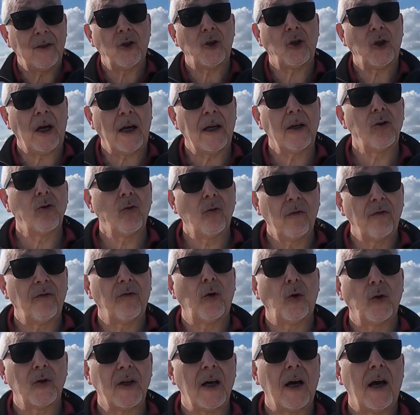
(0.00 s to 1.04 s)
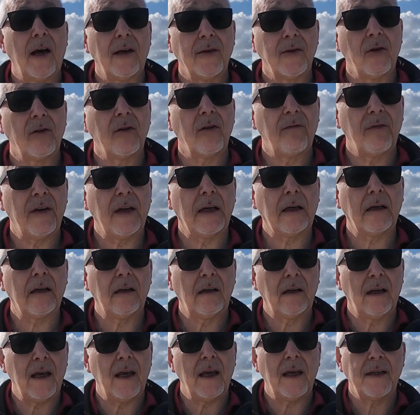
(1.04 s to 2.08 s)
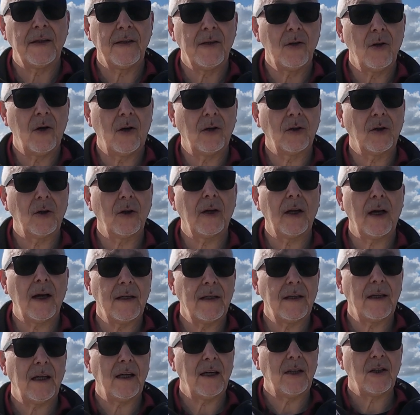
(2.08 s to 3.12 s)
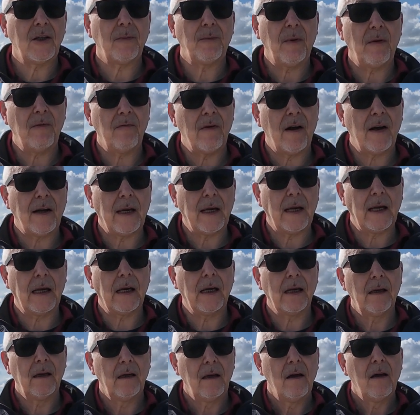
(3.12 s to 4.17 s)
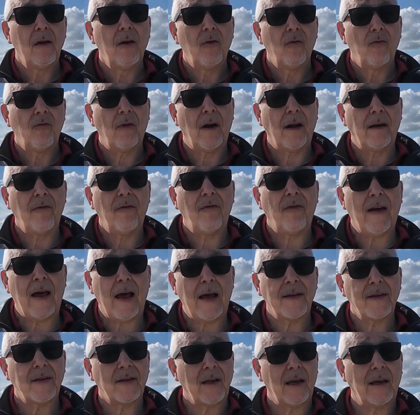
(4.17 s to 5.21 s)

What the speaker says: to change all 4 tyres on the vehicle. It is not a good idea to be running run flats